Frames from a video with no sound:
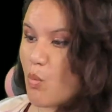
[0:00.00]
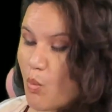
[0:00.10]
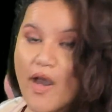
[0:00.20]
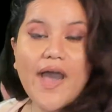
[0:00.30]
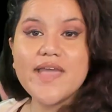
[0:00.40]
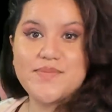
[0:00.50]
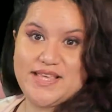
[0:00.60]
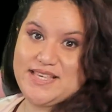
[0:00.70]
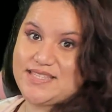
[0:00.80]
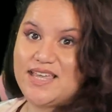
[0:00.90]
Why?
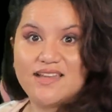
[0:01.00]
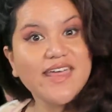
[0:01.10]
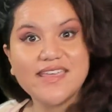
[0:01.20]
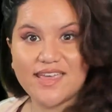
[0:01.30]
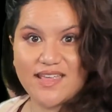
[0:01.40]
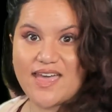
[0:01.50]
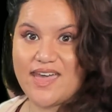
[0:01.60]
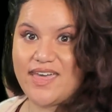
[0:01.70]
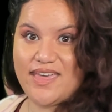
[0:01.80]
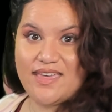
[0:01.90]
Because I like it.
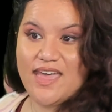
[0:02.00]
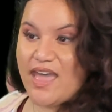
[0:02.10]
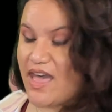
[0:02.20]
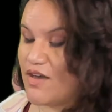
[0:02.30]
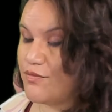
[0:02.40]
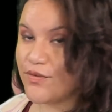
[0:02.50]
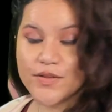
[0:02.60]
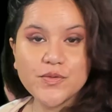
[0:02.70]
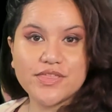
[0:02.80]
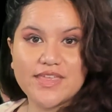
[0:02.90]
I have fun
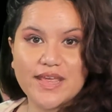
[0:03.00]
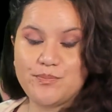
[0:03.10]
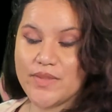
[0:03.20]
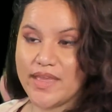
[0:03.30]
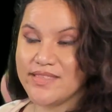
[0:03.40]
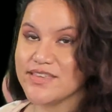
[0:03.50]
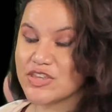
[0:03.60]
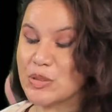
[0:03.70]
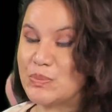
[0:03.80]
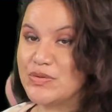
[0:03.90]
with it. And the
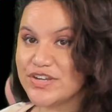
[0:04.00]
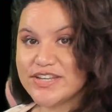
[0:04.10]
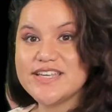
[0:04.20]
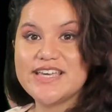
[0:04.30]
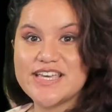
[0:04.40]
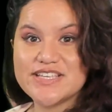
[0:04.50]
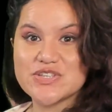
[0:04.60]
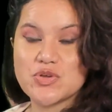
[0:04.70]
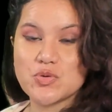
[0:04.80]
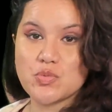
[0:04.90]
community is
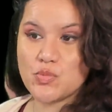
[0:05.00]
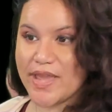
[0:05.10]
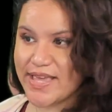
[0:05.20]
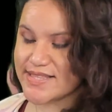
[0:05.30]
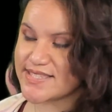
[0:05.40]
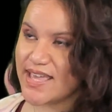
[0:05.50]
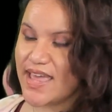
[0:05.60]
great.